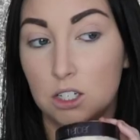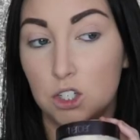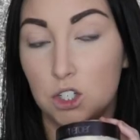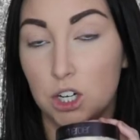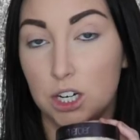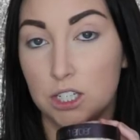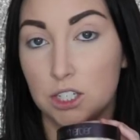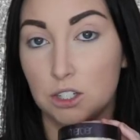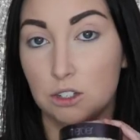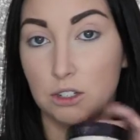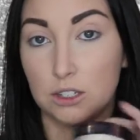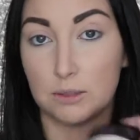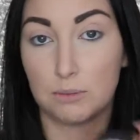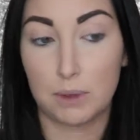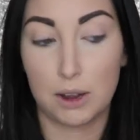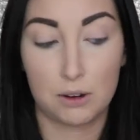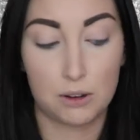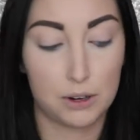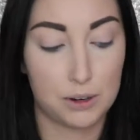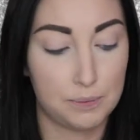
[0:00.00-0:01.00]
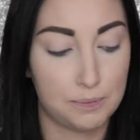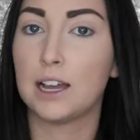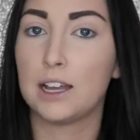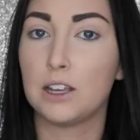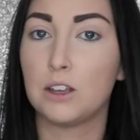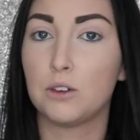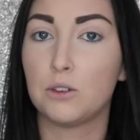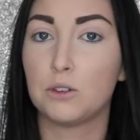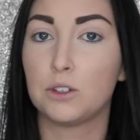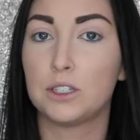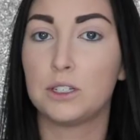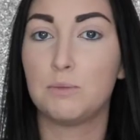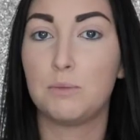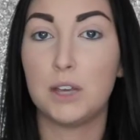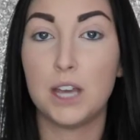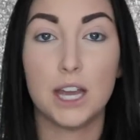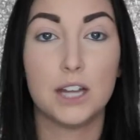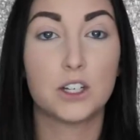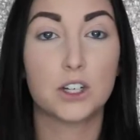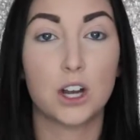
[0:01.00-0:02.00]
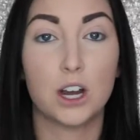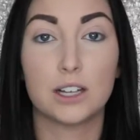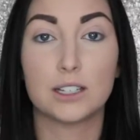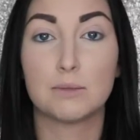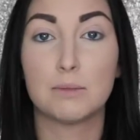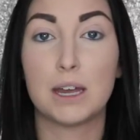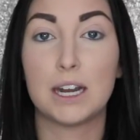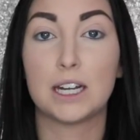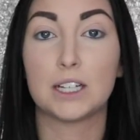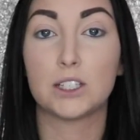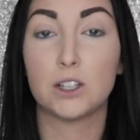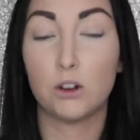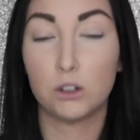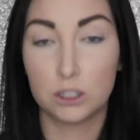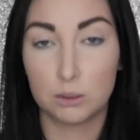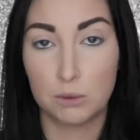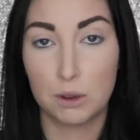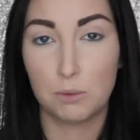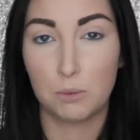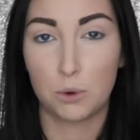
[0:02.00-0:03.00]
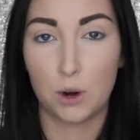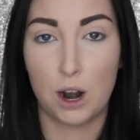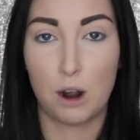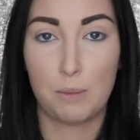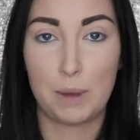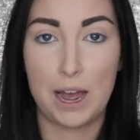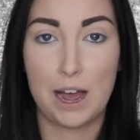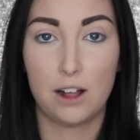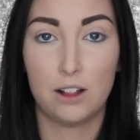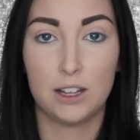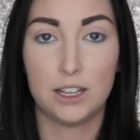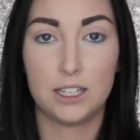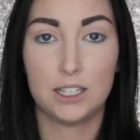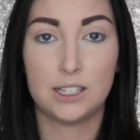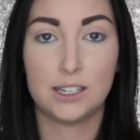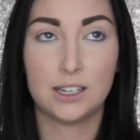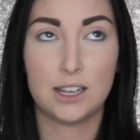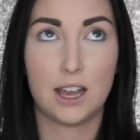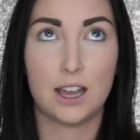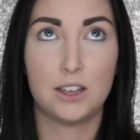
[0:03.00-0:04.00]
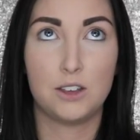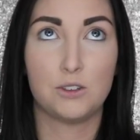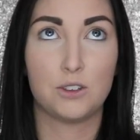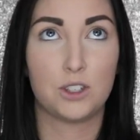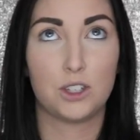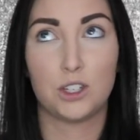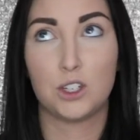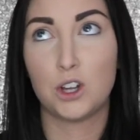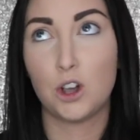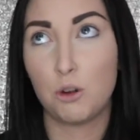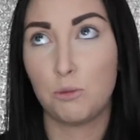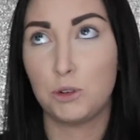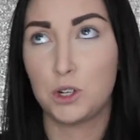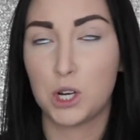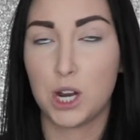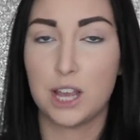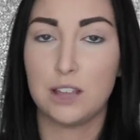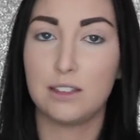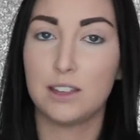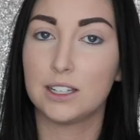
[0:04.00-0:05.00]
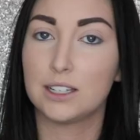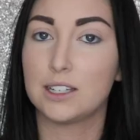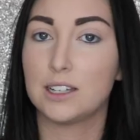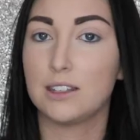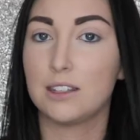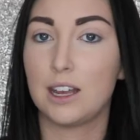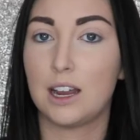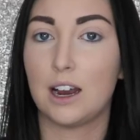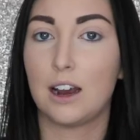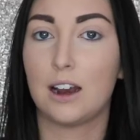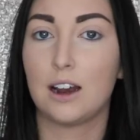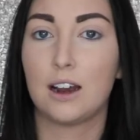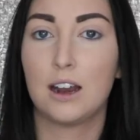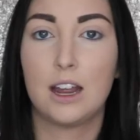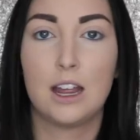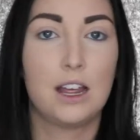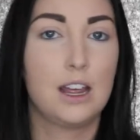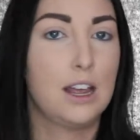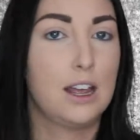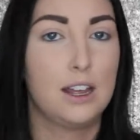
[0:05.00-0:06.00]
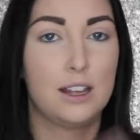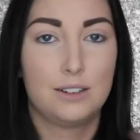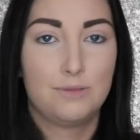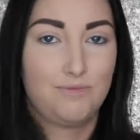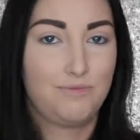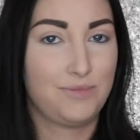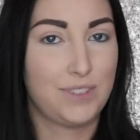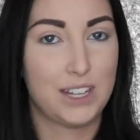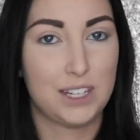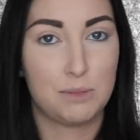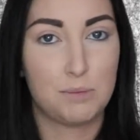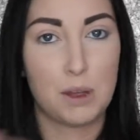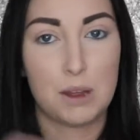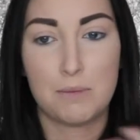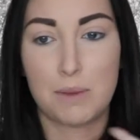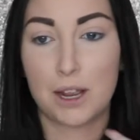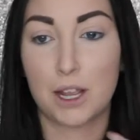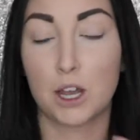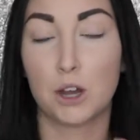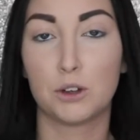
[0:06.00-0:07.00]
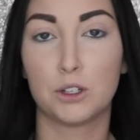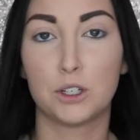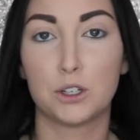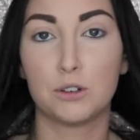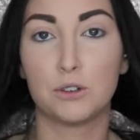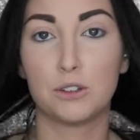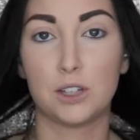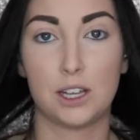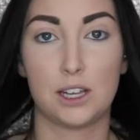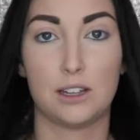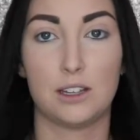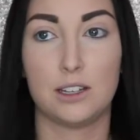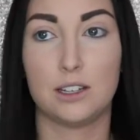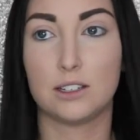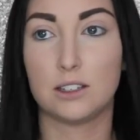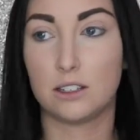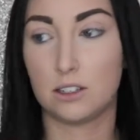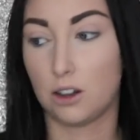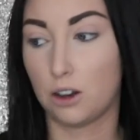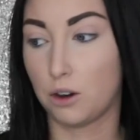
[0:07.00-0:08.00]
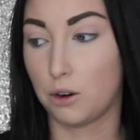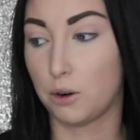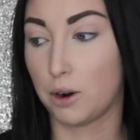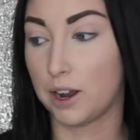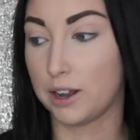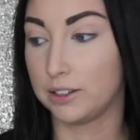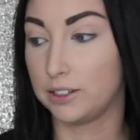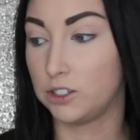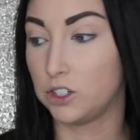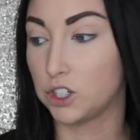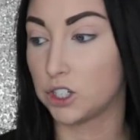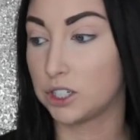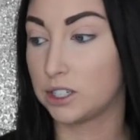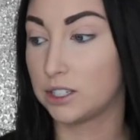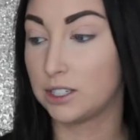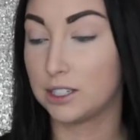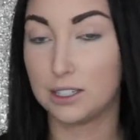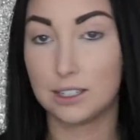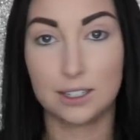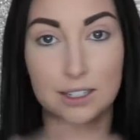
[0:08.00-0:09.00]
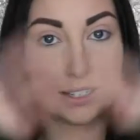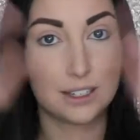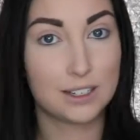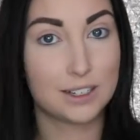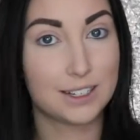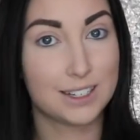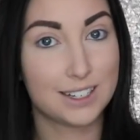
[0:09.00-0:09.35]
translucent powder. I used BH Cosmetics Ultimate Brow Palette. I used the taupe shade that's in there. It's been my go-to lately, so I just